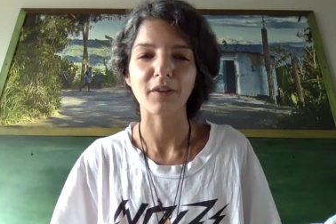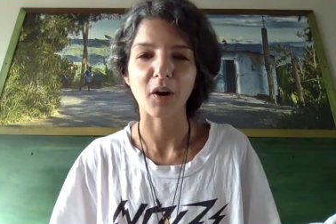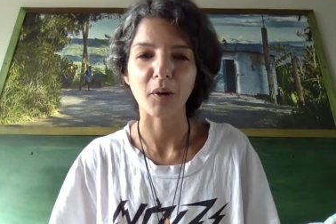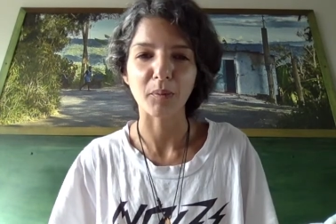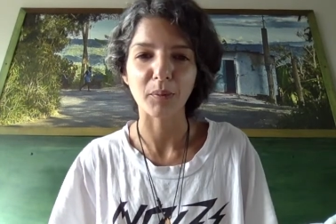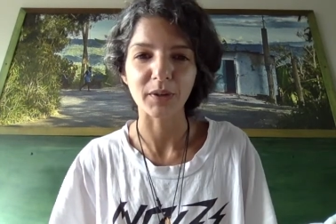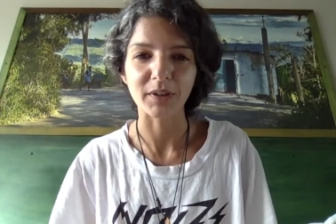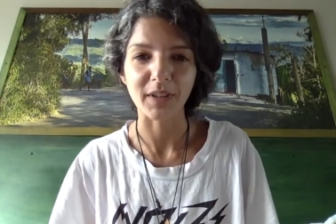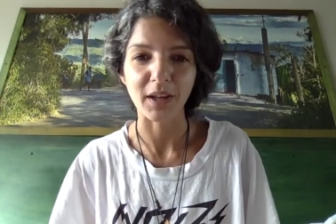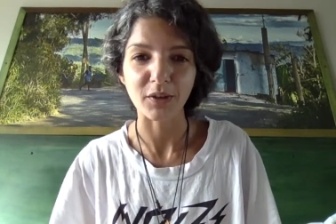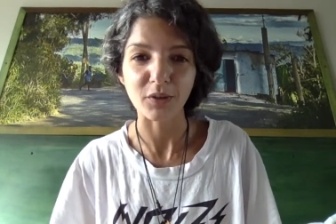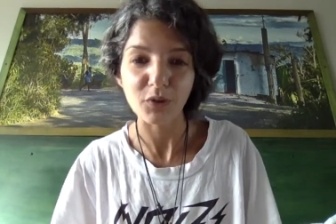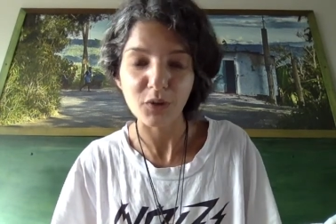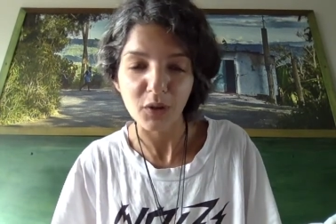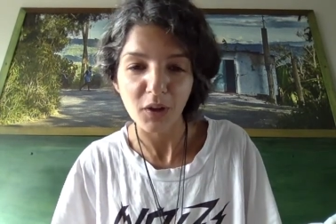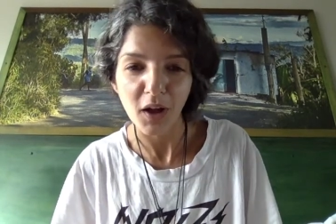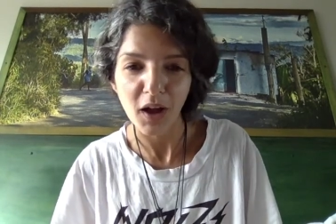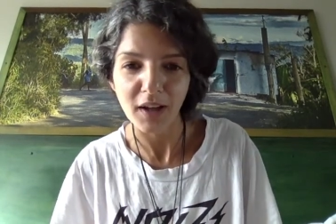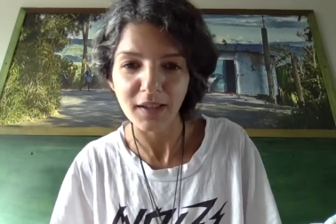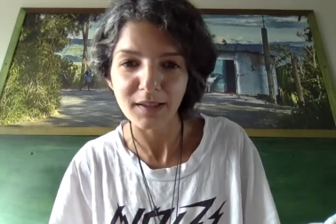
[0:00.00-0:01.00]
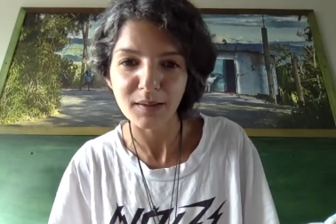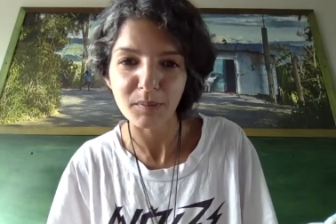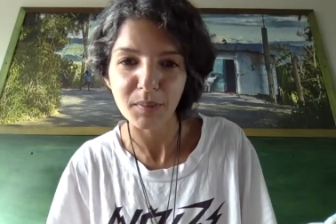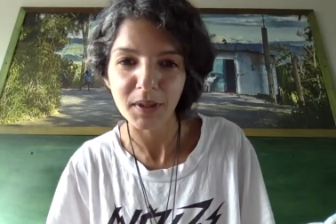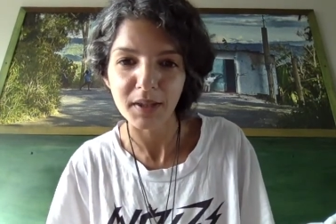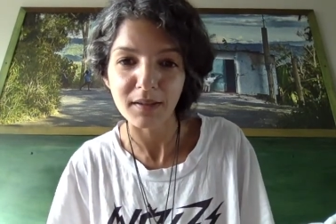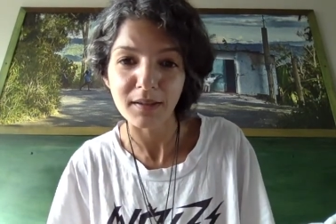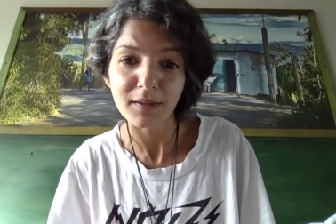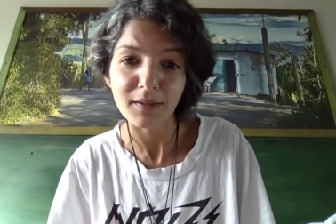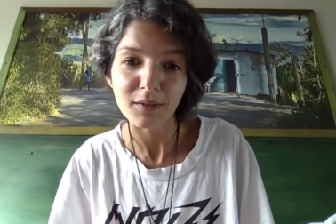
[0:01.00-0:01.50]
our potential
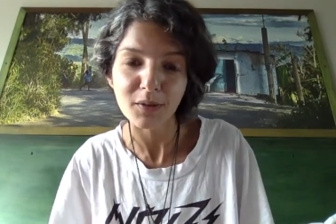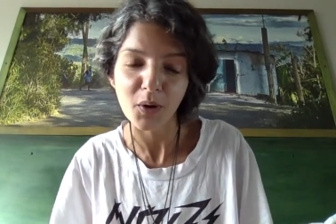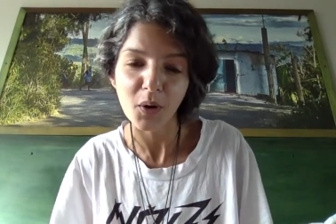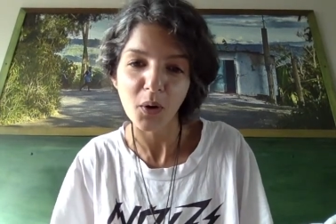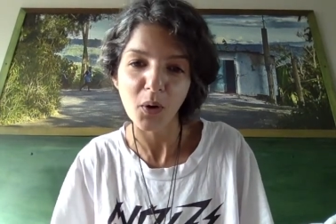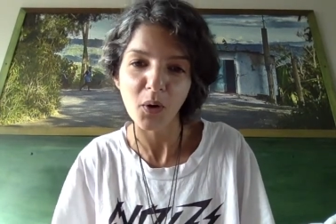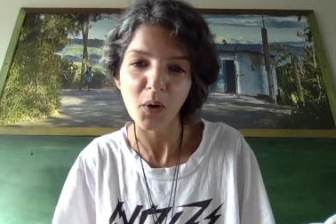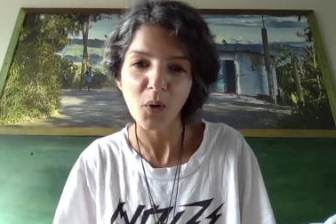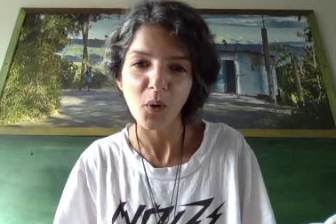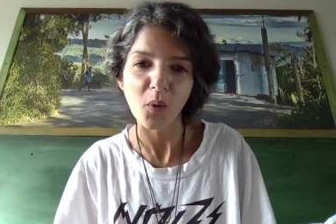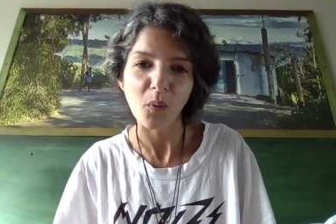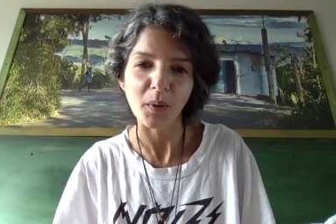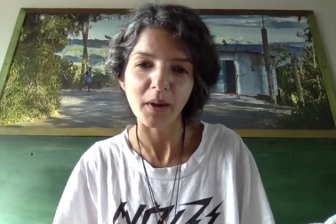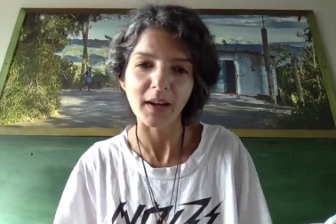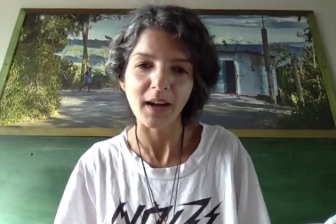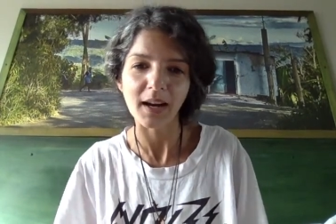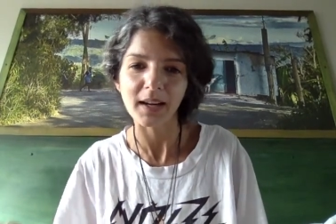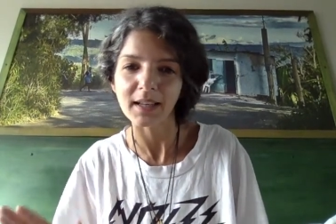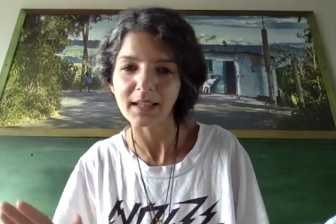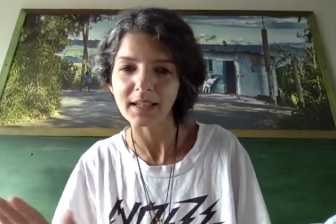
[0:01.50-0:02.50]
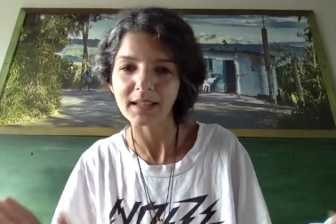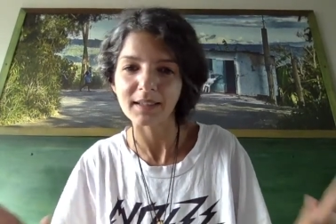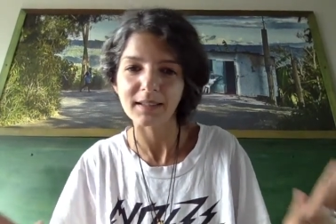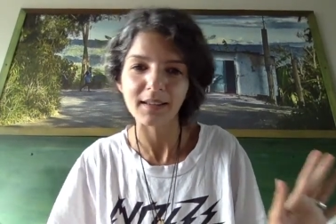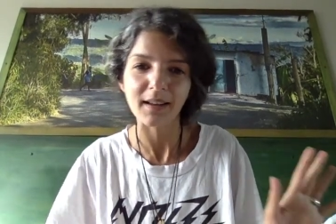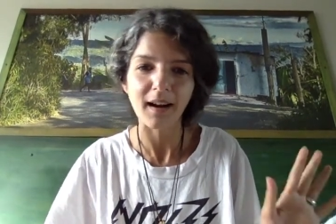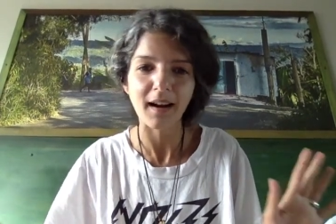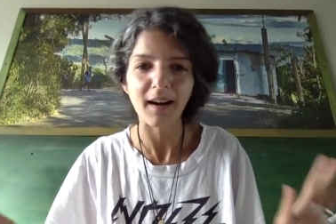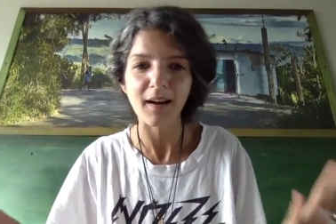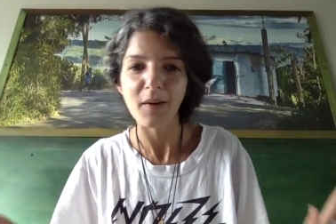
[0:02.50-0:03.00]
husbands, so we kind of need
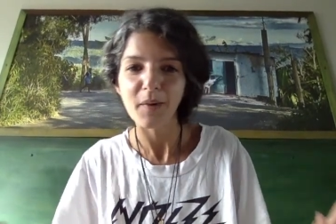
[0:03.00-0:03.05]
to